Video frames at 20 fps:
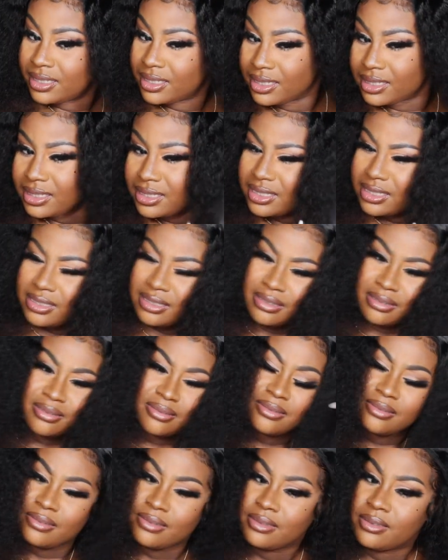I just
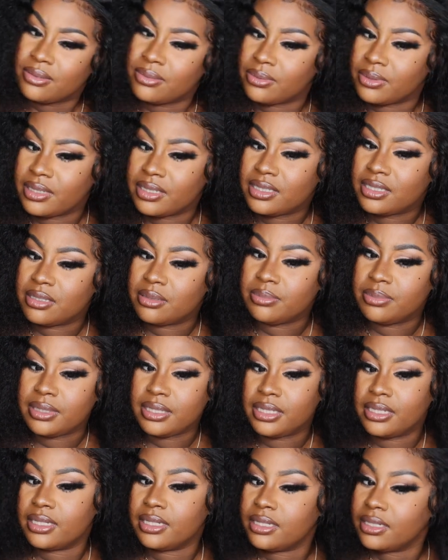want it to
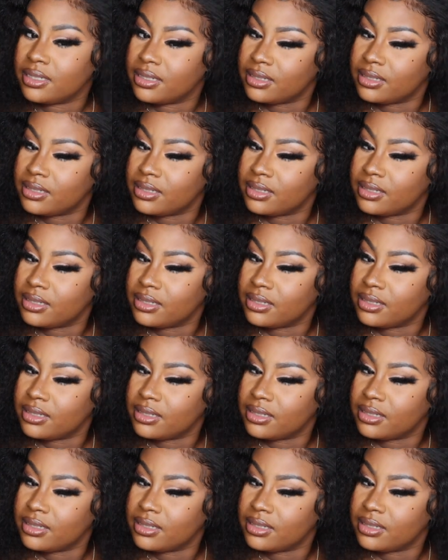be